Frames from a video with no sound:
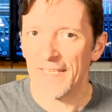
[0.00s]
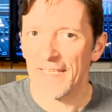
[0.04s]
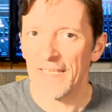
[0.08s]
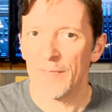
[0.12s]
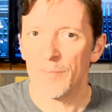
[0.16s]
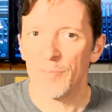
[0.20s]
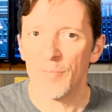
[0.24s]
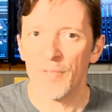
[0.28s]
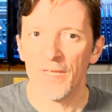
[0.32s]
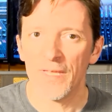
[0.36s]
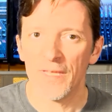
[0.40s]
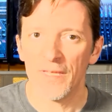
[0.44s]

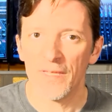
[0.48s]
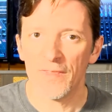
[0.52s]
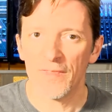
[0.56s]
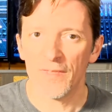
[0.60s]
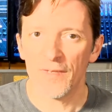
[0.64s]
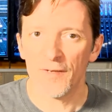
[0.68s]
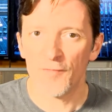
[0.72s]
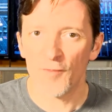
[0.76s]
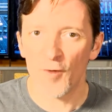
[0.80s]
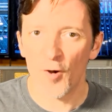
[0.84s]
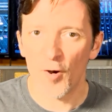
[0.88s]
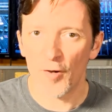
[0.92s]
EP
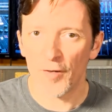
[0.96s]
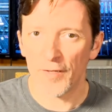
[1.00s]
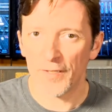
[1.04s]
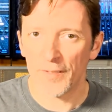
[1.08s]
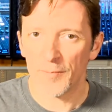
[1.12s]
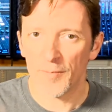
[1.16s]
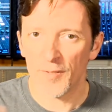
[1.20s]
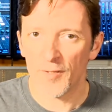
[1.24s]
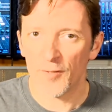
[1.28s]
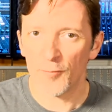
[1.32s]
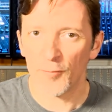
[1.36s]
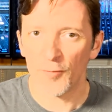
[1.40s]
that have already
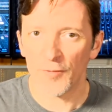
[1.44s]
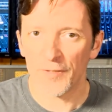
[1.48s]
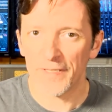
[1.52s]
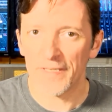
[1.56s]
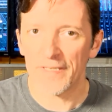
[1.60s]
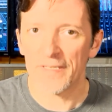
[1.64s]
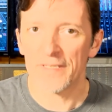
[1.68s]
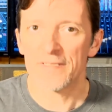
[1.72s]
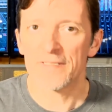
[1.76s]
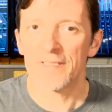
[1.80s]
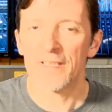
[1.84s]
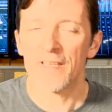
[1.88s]
been
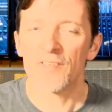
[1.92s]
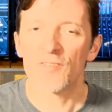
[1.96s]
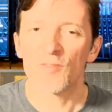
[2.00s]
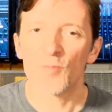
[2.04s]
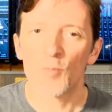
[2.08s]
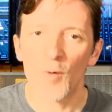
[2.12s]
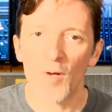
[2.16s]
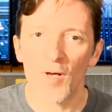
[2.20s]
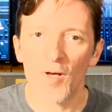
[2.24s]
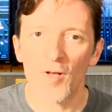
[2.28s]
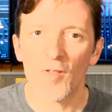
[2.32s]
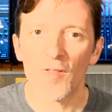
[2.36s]
released, as
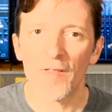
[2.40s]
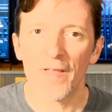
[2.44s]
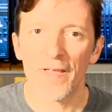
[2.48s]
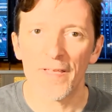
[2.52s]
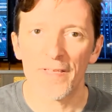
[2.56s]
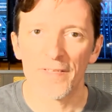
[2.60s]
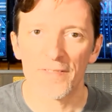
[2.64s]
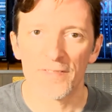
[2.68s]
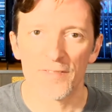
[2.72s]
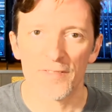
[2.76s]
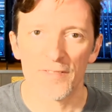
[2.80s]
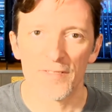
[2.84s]
well
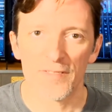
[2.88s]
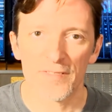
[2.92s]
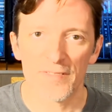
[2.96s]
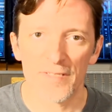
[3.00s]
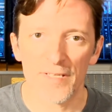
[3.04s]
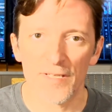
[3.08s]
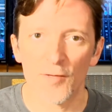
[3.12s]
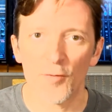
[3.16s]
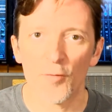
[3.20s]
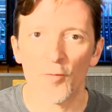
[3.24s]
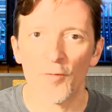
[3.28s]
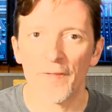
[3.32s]
as the
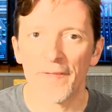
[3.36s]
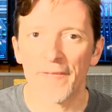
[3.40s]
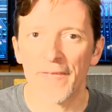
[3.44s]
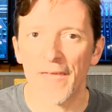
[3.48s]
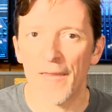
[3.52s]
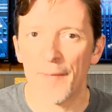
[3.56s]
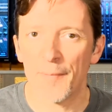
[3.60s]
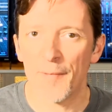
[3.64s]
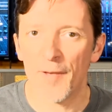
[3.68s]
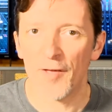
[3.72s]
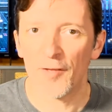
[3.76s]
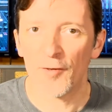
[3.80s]
single that
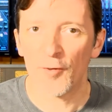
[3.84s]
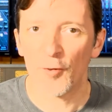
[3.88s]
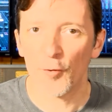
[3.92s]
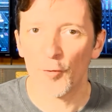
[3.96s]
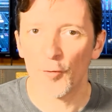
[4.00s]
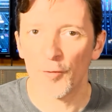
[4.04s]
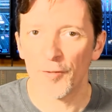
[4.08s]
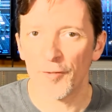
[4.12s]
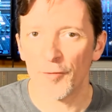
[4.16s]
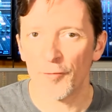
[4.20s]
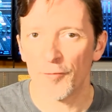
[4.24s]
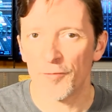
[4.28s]
came out
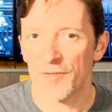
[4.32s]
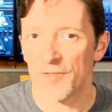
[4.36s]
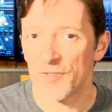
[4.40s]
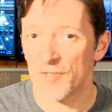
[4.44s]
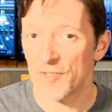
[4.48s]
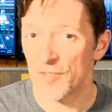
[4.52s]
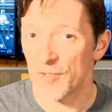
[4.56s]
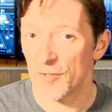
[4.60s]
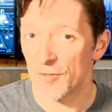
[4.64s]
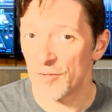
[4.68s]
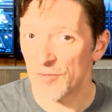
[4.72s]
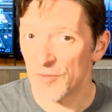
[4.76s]
earlier
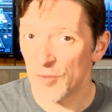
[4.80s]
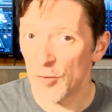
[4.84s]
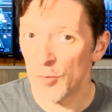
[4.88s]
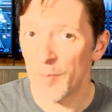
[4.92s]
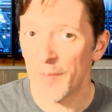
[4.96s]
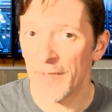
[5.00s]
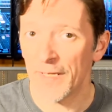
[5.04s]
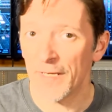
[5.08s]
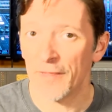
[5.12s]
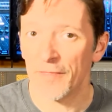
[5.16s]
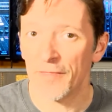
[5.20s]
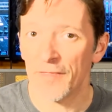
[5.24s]
this year, Too
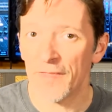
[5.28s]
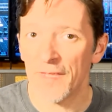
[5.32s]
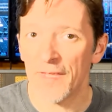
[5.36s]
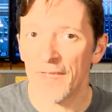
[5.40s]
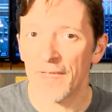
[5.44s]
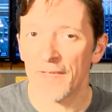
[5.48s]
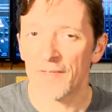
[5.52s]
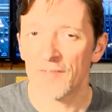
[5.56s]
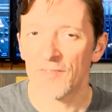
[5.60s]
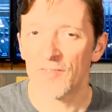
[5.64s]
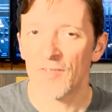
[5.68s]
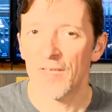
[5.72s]
Many
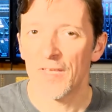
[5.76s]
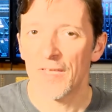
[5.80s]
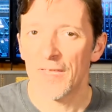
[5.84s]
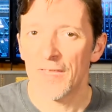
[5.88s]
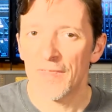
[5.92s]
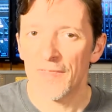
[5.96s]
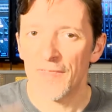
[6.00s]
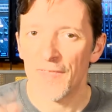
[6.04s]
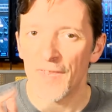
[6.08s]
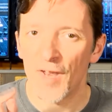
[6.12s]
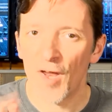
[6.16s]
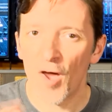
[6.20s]
Things,
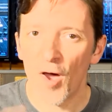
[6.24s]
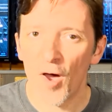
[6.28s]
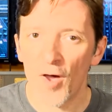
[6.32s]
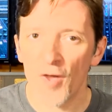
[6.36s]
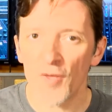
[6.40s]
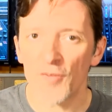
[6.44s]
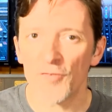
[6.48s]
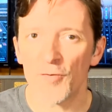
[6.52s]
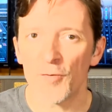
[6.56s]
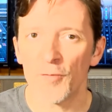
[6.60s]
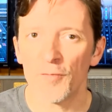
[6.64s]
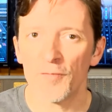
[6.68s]
that I
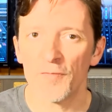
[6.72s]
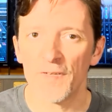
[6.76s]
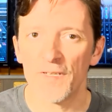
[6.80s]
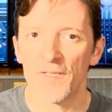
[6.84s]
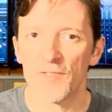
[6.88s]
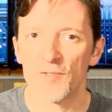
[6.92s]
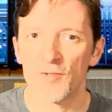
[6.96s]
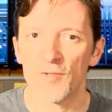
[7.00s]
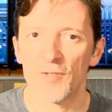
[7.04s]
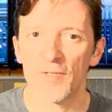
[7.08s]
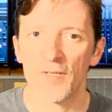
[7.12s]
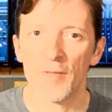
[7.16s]
also
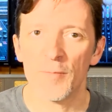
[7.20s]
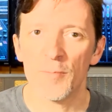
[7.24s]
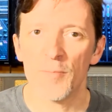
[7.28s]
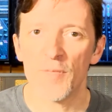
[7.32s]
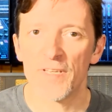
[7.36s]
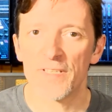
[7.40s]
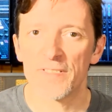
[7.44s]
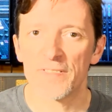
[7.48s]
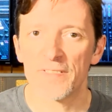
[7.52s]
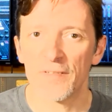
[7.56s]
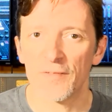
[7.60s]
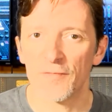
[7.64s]
featured in a
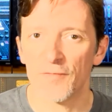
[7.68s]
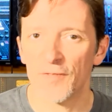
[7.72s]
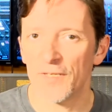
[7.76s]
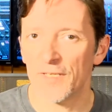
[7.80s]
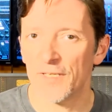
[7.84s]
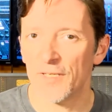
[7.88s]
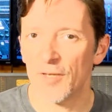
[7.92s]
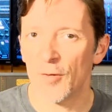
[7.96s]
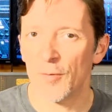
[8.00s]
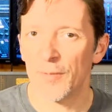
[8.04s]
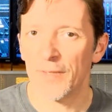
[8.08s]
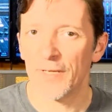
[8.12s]
mixing
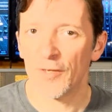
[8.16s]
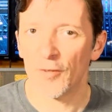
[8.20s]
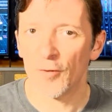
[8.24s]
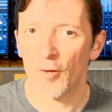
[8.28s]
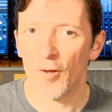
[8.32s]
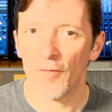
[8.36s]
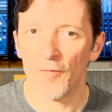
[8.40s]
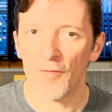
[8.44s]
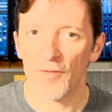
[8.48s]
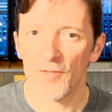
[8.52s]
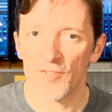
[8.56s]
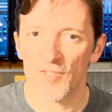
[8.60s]
video here
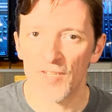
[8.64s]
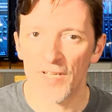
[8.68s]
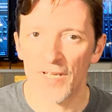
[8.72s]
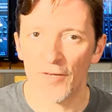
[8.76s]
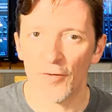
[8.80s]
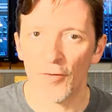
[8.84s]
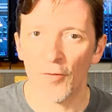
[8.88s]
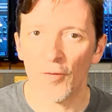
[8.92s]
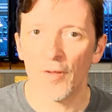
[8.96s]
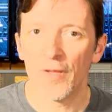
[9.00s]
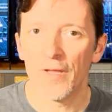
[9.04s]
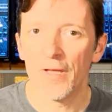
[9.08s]
on the
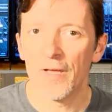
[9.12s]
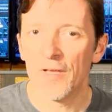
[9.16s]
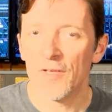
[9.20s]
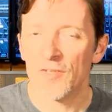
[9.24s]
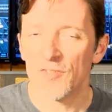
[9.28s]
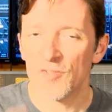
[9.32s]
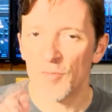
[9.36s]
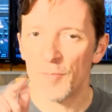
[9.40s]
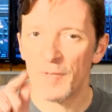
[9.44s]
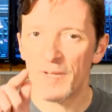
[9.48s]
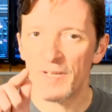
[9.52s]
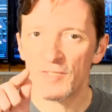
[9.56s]
channel.
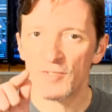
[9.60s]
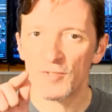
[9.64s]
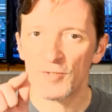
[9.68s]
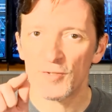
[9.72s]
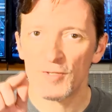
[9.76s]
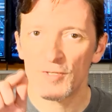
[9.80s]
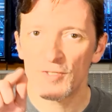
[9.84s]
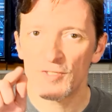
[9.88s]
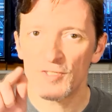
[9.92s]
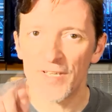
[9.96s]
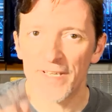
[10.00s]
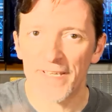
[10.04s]
So make sure
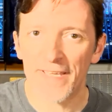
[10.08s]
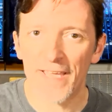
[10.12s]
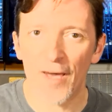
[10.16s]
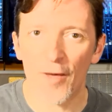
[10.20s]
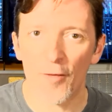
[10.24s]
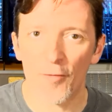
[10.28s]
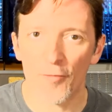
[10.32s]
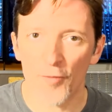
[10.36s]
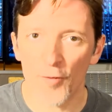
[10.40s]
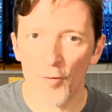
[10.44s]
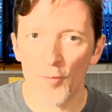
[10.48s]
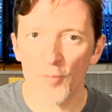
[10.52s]
to check
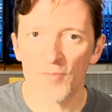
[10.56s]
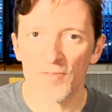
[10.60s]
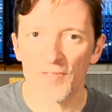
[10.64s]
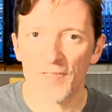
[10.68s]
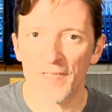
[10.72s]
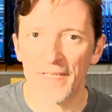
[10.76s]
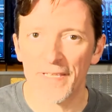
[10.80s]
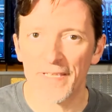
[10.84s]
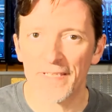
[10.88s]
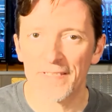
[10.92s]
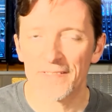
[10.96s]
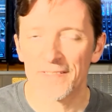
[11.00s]
out those
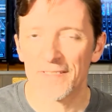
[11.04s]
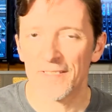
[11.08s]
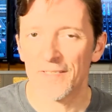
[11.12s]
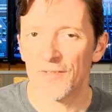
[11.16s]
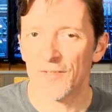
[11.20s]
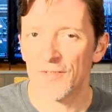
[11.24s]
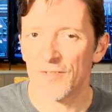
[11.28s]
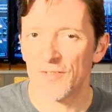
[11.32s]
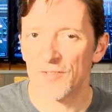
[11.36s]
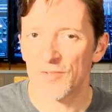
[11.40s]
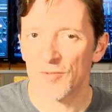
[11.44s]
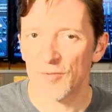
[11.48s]
links in
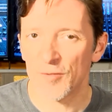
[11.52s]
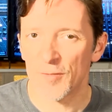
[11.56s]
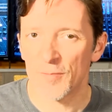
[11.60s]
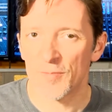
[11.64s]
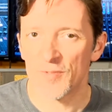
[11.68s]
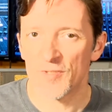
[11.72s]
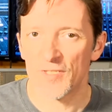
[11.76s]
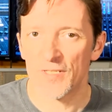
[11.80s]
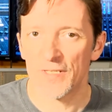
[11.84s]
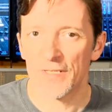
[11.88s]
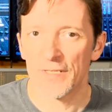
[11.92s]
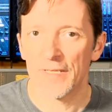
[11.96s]
the
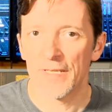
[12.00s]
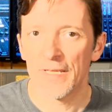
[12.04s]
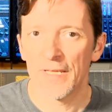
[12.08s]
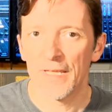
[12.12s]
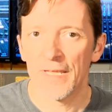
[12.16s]
description,